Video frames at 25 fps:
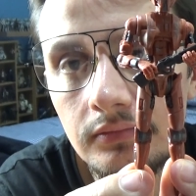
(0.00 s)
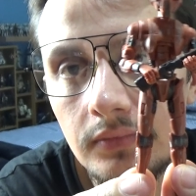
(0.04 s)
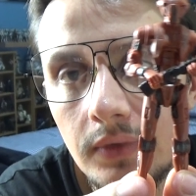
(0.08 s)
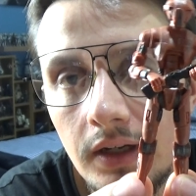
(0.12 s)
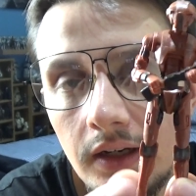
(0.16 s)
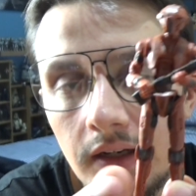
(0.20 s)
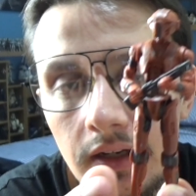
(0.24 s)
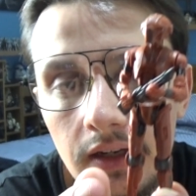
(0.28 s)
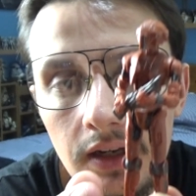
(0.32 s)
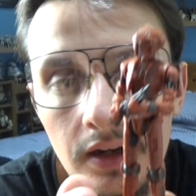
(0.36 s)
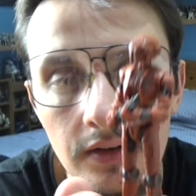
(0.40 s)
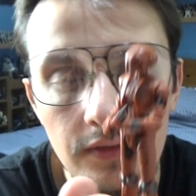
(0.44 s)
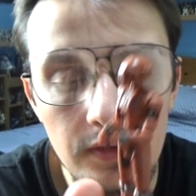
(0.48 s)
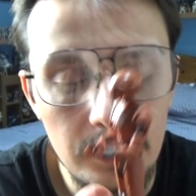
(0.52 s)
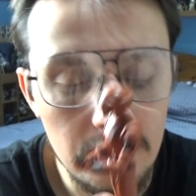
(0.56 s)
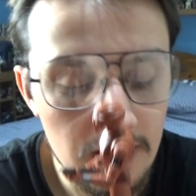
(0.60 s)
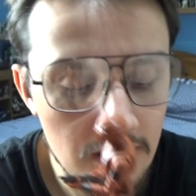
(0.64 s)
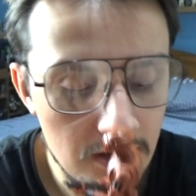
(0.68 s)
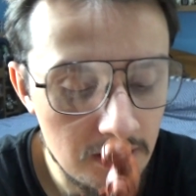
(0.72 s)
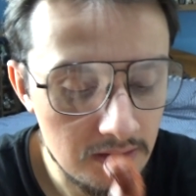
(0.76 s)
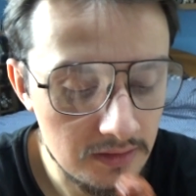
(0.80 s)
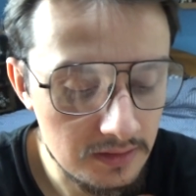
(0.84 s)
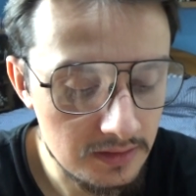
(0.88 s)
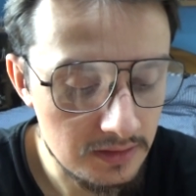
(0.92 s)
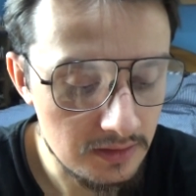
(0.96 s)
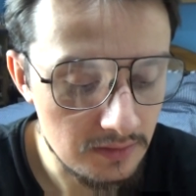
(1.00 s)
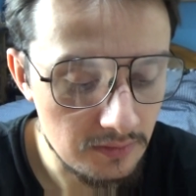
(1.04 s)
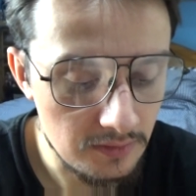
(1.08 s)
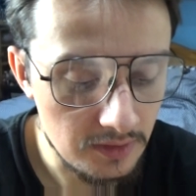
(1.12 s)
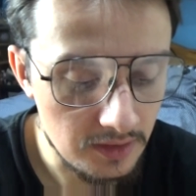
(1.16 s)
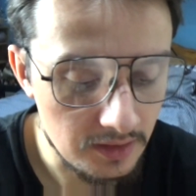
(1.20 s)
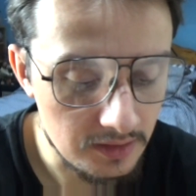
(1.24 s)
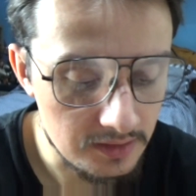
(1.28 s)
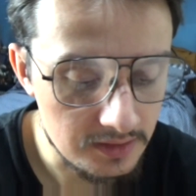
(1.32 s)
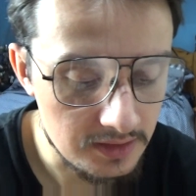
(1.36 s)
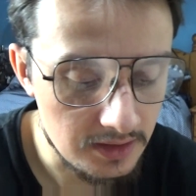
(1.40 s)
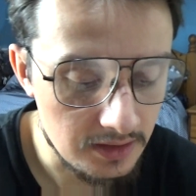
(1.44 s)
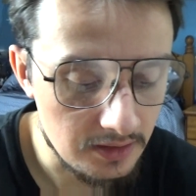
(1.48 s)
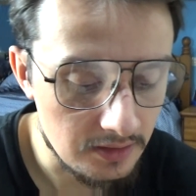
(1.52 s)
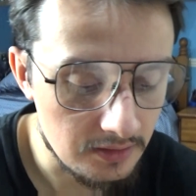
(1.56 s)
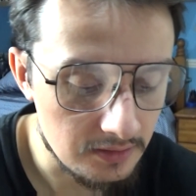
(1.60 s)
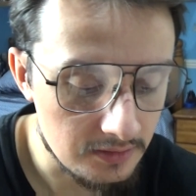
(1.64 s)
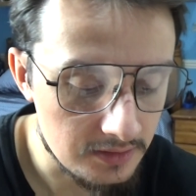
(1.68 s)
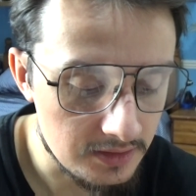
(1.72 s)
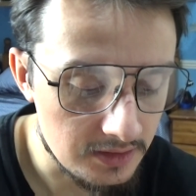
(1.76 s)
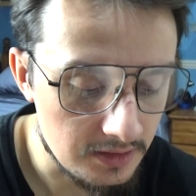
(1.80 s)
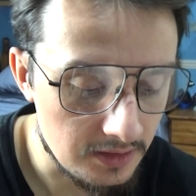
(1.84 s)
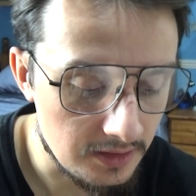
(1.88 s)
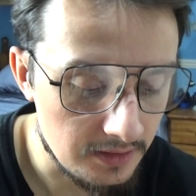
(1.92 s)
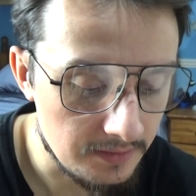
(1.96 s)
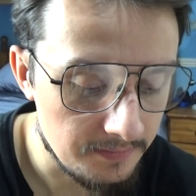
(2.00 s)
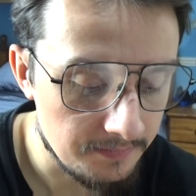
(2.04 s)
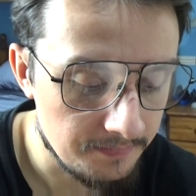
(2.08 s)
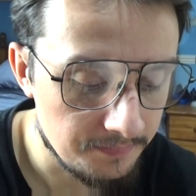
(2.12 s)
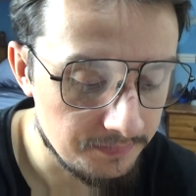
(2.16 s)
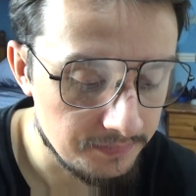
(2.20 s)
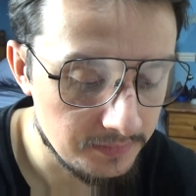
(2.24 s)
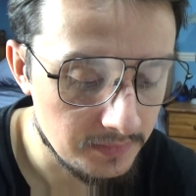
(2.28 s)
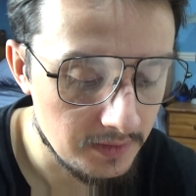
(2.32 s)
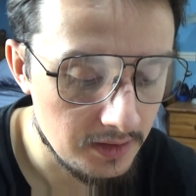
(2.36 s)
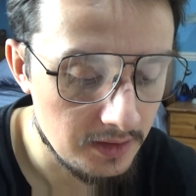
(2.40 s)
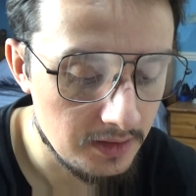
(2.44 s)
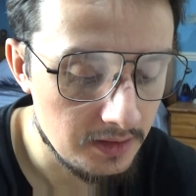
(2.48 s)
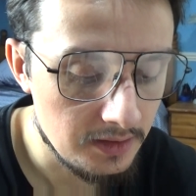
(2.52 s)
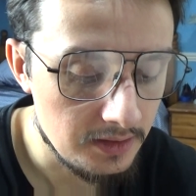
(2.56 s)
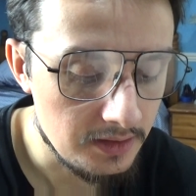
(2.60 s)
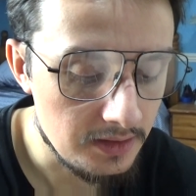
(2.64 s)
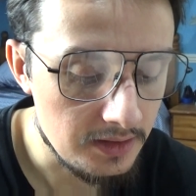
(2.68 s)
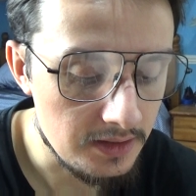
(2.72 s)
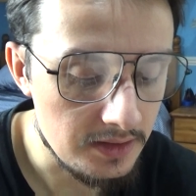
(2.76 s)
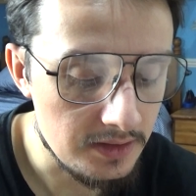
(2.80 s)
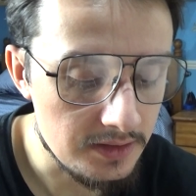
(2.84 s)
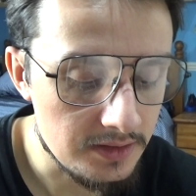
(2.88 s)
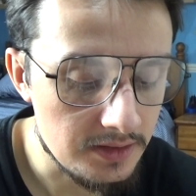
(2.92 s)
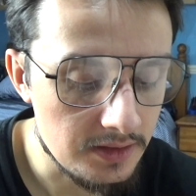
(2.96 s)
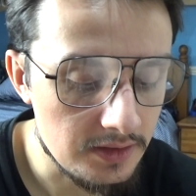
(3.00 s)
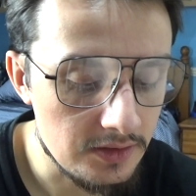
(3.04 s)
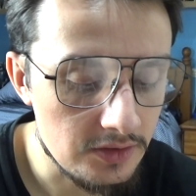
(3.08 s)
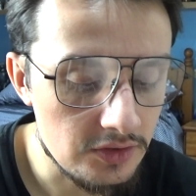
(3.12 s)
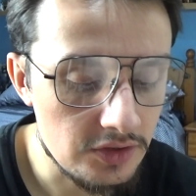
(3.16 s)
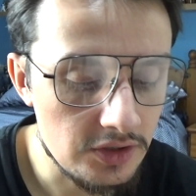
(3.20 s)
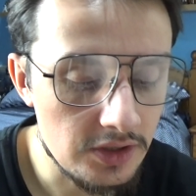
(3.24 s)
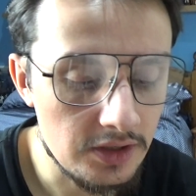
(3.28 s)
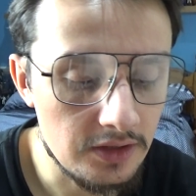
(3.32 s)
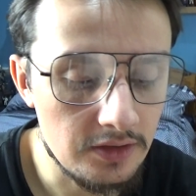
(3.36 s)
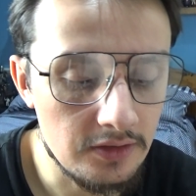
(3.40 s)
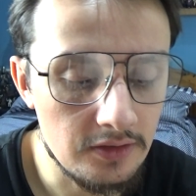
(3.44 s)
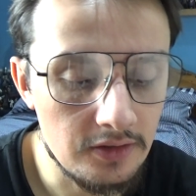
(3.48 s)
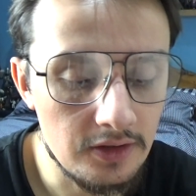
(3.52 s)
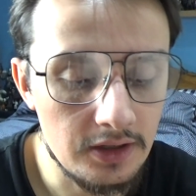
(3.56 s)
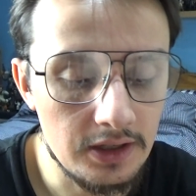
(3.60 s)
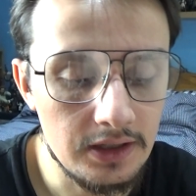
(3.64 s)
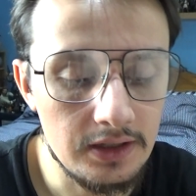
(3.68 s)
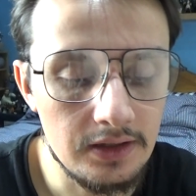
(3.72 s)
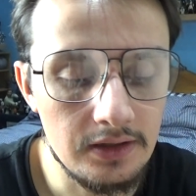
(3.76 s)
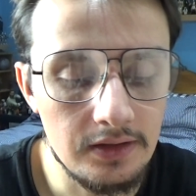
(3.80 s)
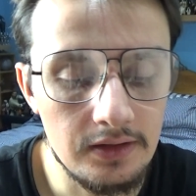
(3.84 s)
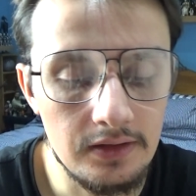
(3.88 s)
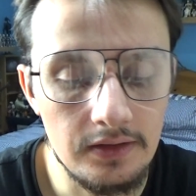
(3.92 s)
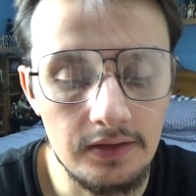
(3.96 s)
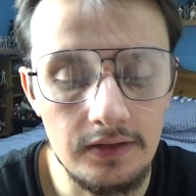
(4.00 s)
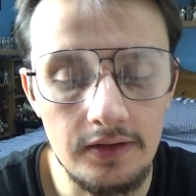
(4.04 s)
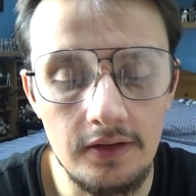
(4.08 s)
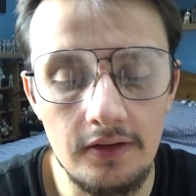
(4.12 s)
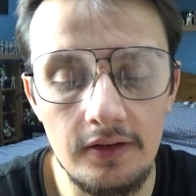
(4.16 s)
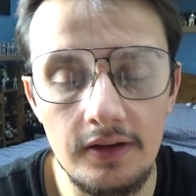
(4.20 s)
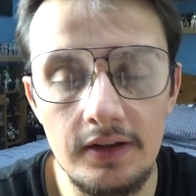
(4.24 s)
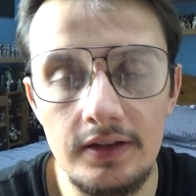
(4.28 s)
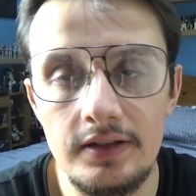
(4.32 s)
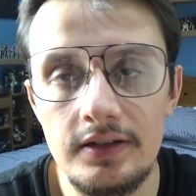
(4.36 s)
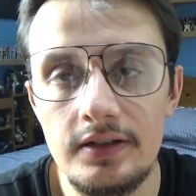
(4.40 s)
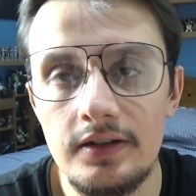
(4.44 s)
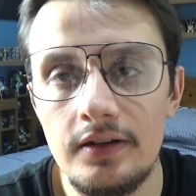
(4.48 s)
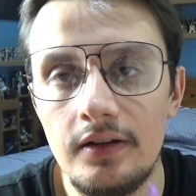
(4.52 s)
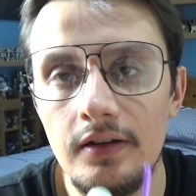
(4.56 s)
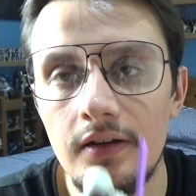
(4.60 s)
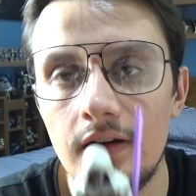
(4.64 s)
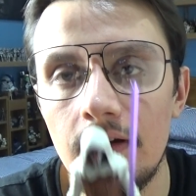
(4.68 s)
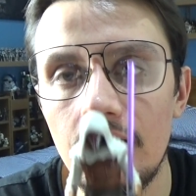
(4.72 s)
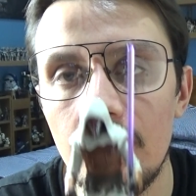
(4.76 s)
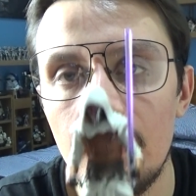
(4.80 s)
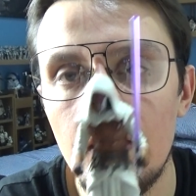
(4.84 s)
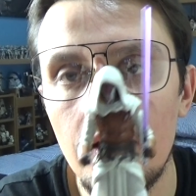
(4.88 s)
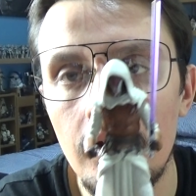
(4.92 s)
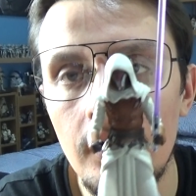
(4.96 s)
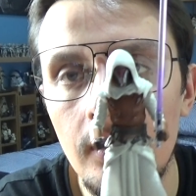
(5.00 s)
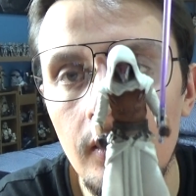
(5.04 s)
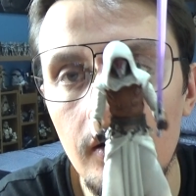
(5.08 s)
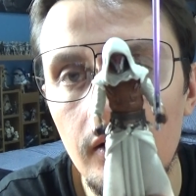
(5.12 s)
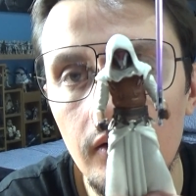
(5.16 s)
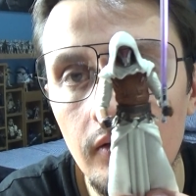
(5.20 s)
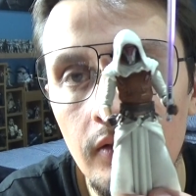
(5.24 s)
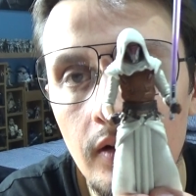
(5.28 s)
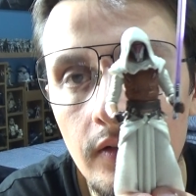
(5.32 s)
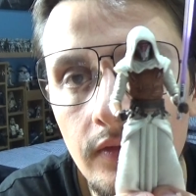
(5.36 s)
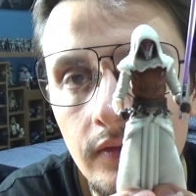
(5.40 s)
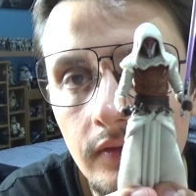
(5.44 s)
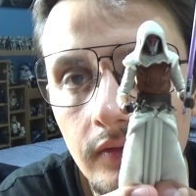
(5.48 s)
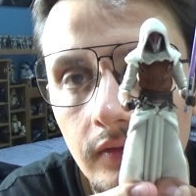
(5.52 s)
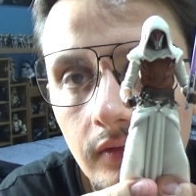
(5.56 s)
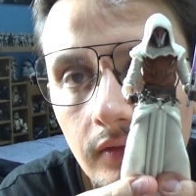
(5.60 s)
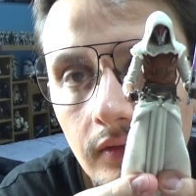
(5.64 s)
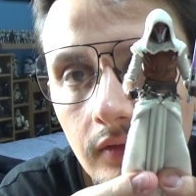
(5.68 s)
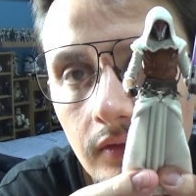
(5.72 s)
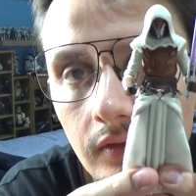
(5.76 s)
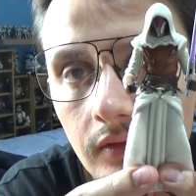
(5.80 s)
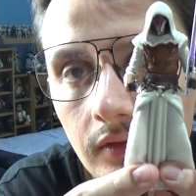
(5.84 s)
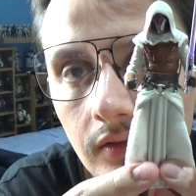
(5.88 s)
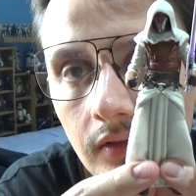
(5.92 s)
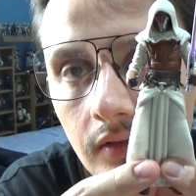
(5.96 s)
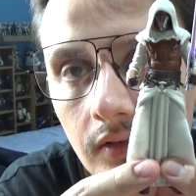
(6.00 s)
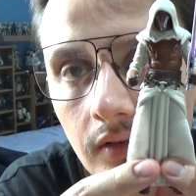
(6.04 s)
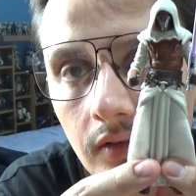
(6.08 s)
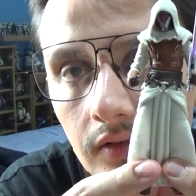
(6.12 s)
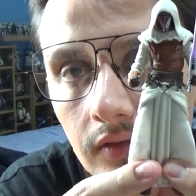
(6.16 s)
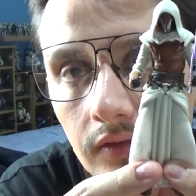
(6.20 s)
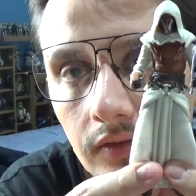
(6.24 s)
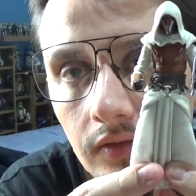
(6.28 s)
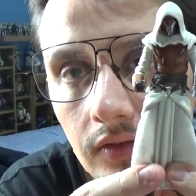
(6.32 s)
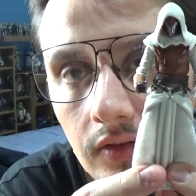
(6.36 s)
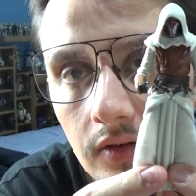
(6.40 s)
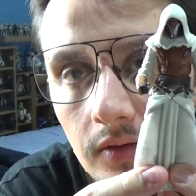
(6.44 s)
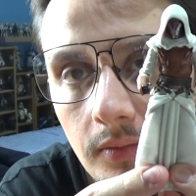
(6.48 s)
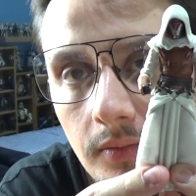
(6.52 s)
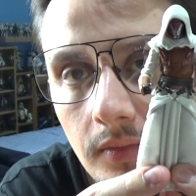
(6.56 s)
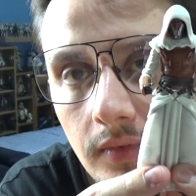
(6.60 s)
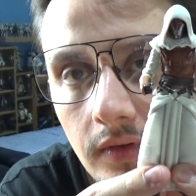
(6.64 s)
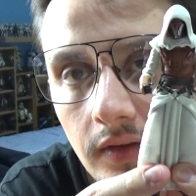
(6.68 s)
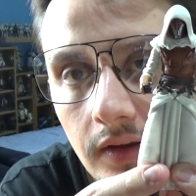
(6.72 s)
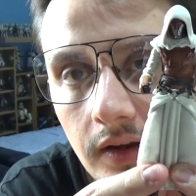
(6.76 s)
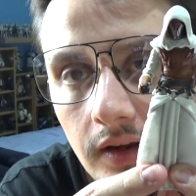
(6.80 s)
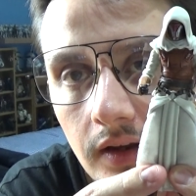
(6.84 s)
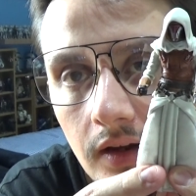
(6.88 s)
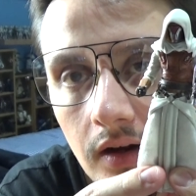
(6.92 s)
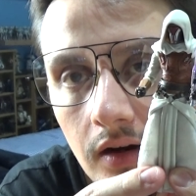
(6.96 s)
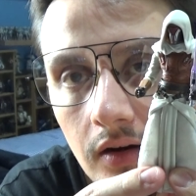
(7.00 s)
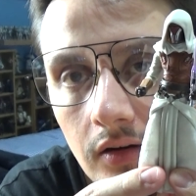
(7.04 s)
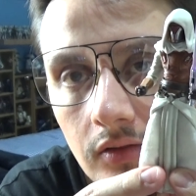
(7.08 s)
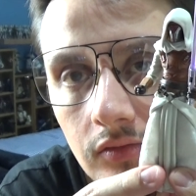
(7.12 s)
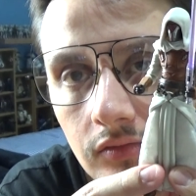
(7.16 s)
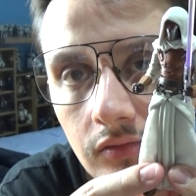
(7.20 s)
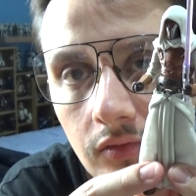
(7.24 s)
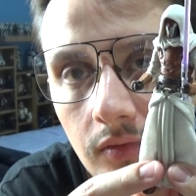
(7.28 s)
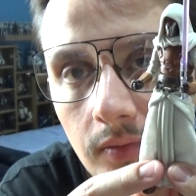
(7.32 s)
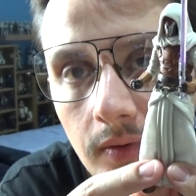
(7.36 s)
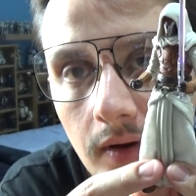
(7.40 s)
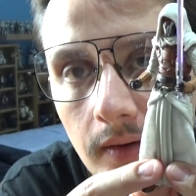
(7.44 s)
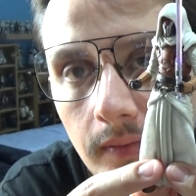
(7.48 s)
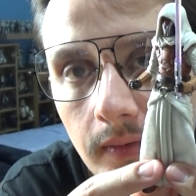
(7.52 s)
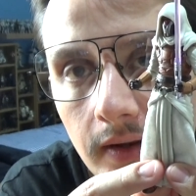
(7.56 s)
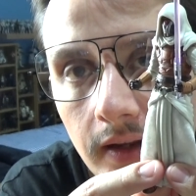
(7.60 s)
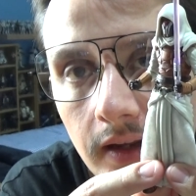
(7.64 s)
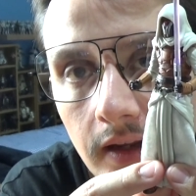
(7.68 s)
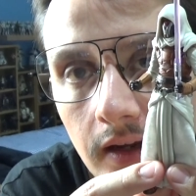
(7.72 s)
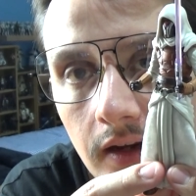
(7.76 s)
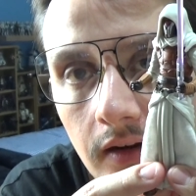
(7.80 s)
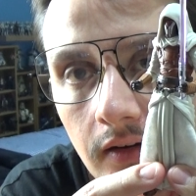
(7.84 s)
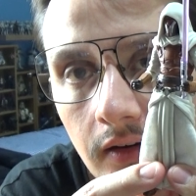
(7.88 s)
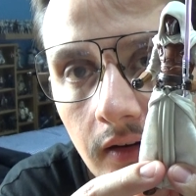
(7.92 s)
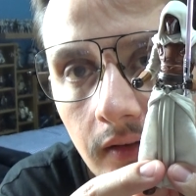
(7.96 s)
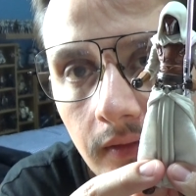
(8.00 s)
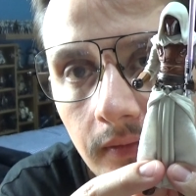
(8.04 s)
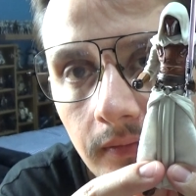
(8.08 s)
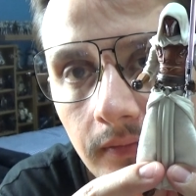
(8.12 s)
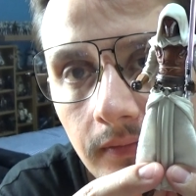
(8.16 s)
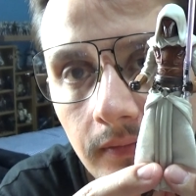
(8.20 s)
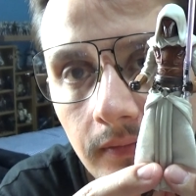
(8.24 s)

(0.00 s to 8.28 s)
And the other character we're going to take a look at today is Jedi Knight Revan from the Old Republic era.